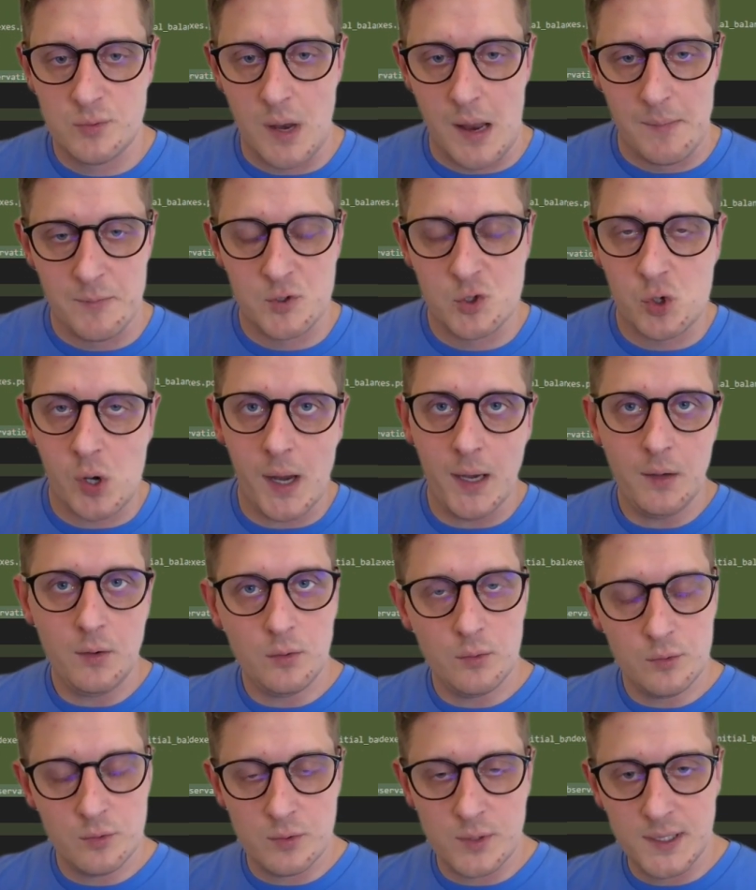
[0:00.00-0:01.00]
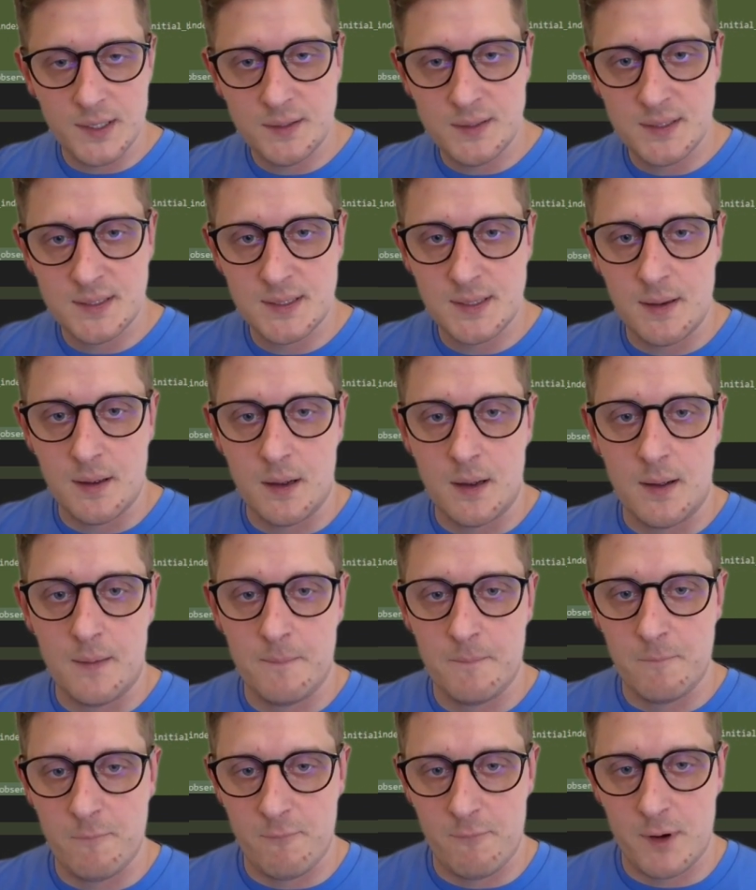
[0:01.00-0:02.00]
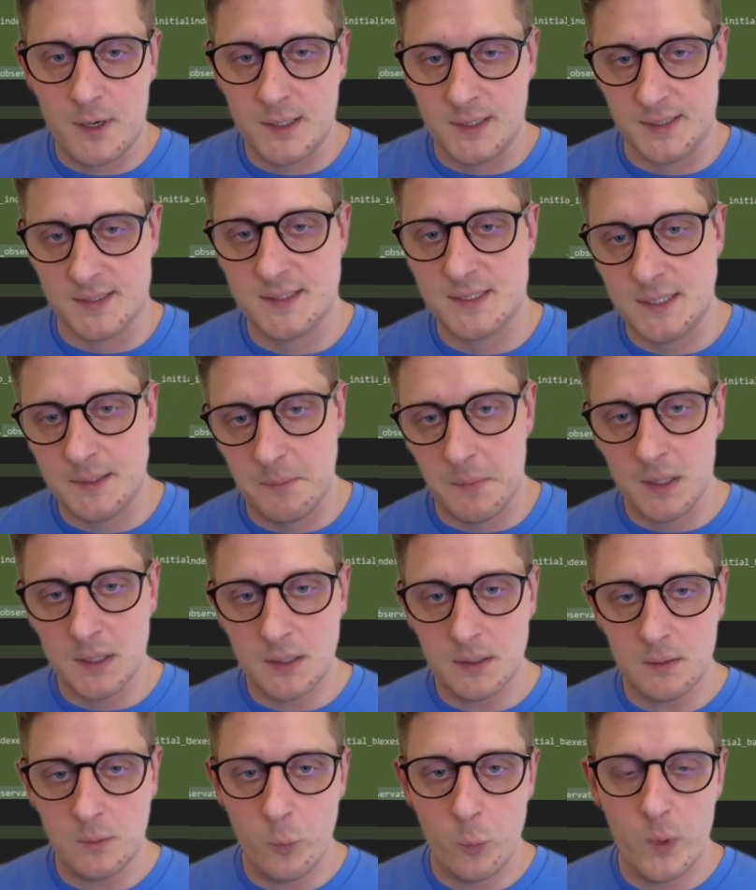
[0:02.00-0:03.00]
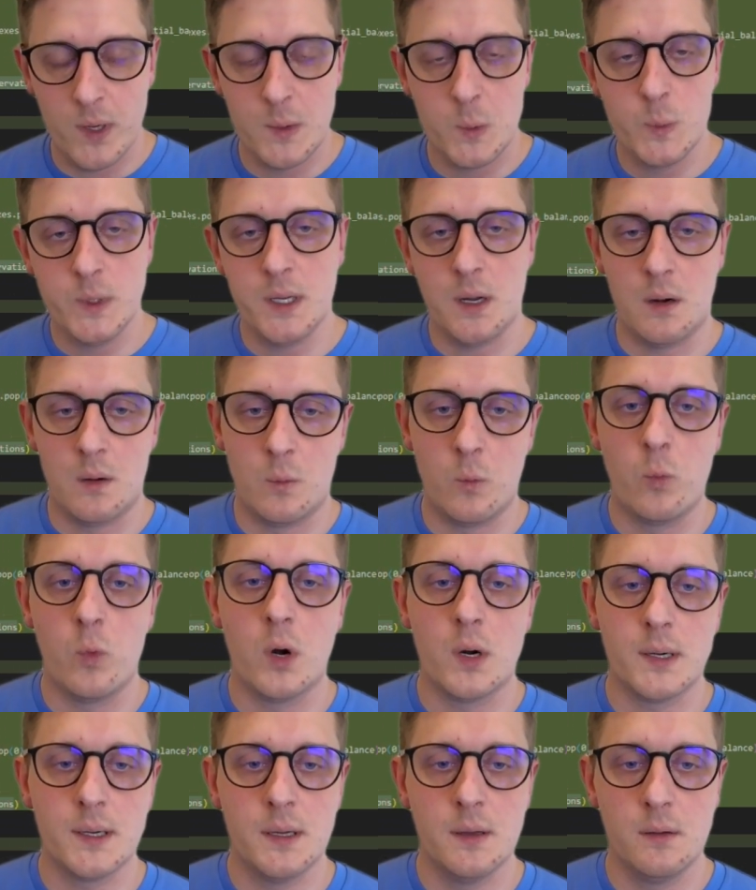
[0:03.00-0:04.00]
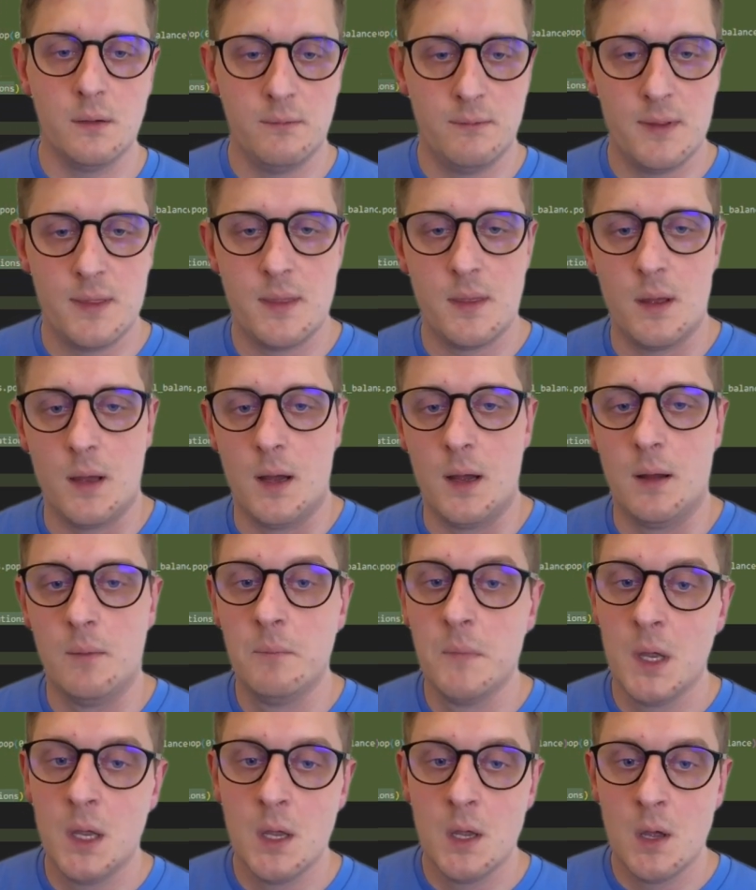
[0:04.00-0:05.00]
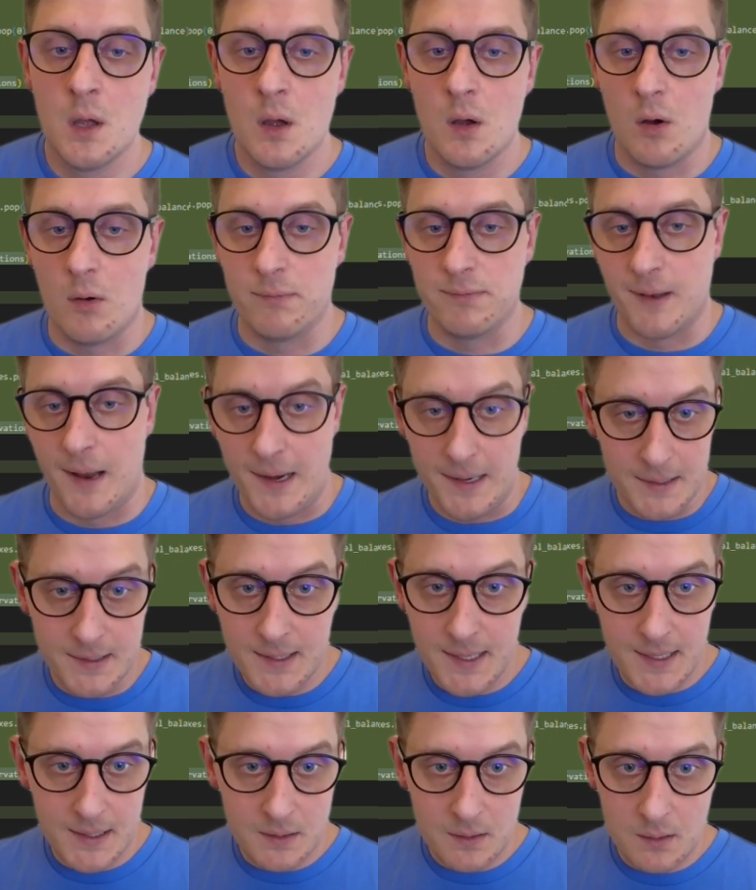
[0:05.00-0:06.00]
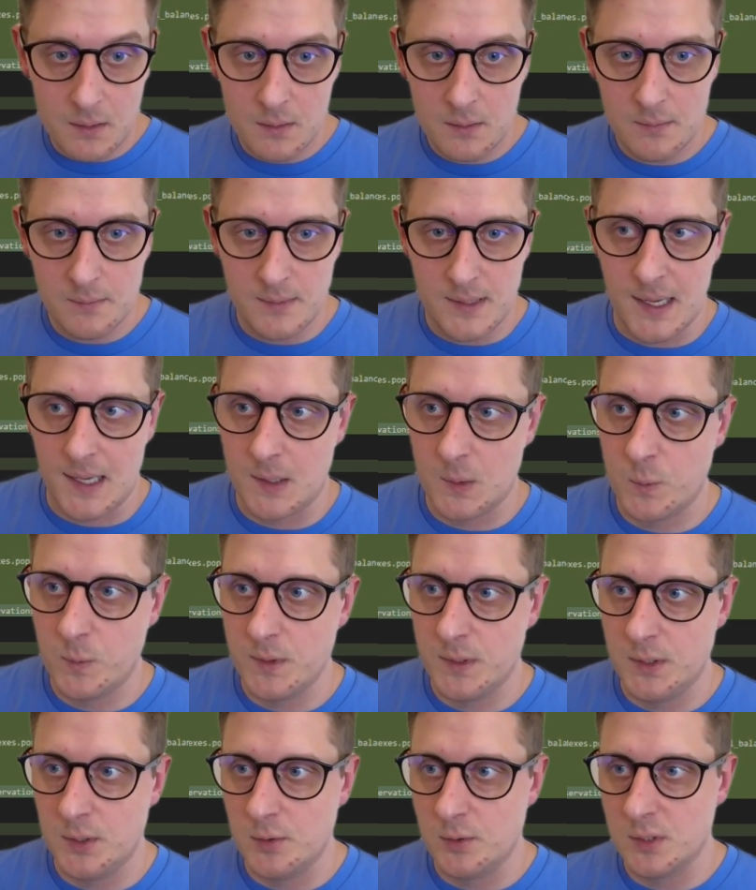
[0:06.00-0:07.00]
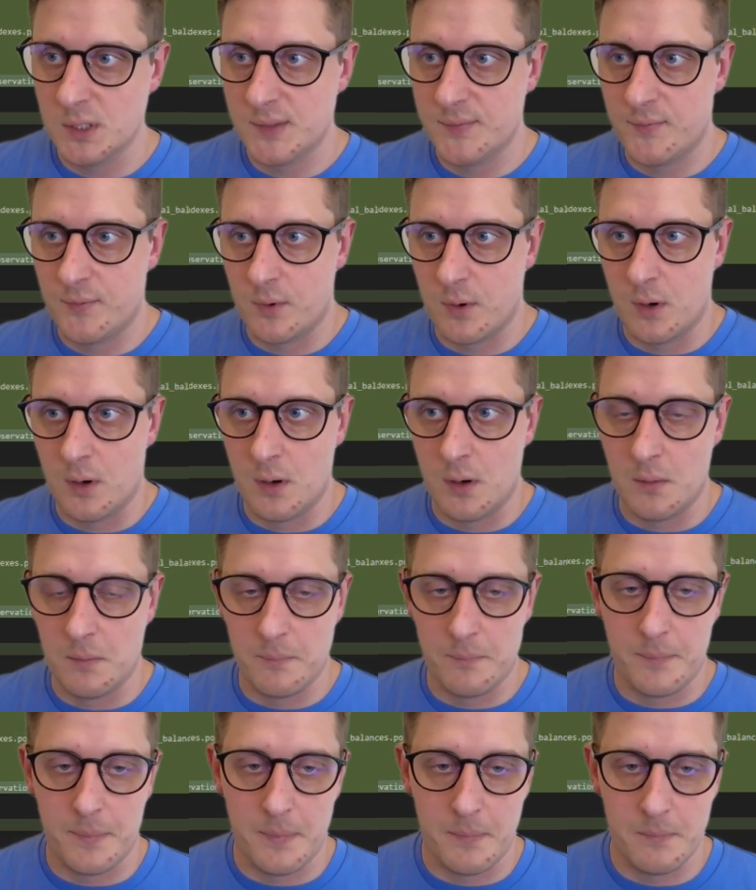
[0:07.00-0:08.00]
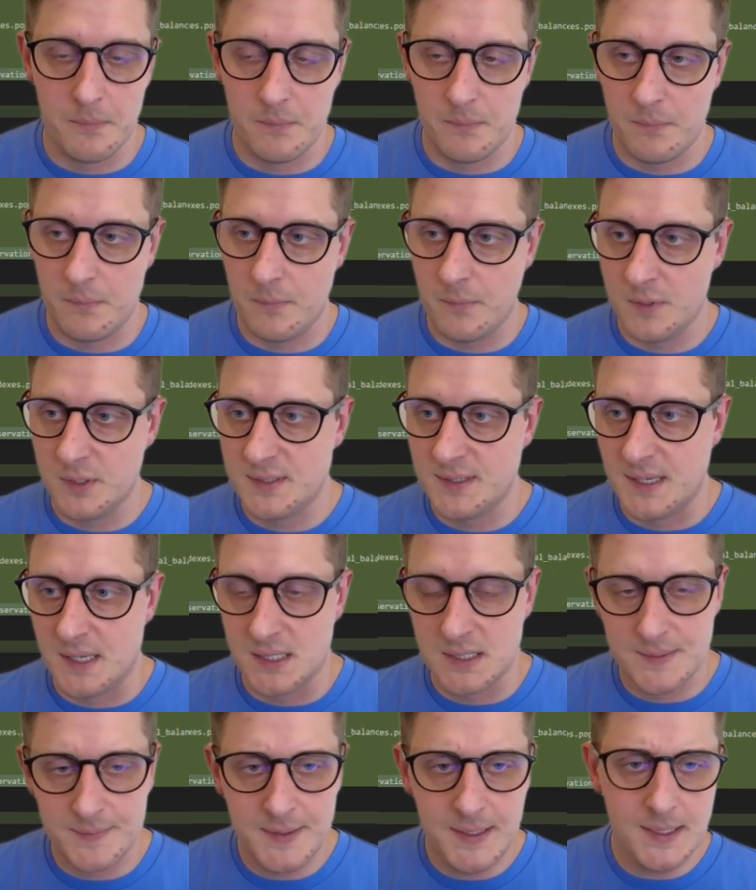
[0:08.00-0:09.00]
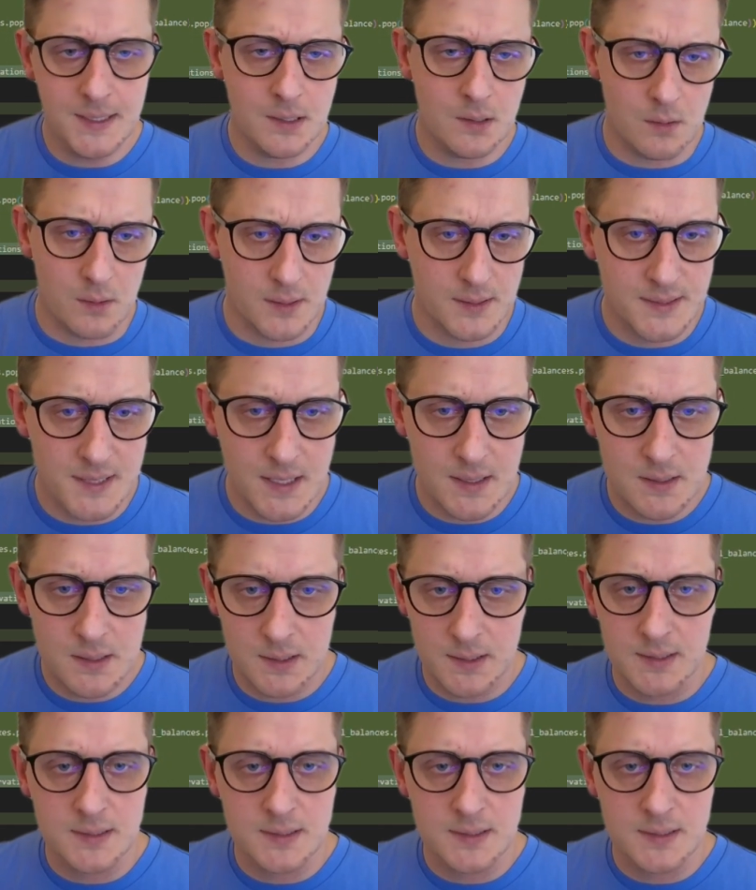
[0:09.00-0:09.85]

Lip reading: I'm trying to create this very similar when we are working with offline data that we use from CSV or etc.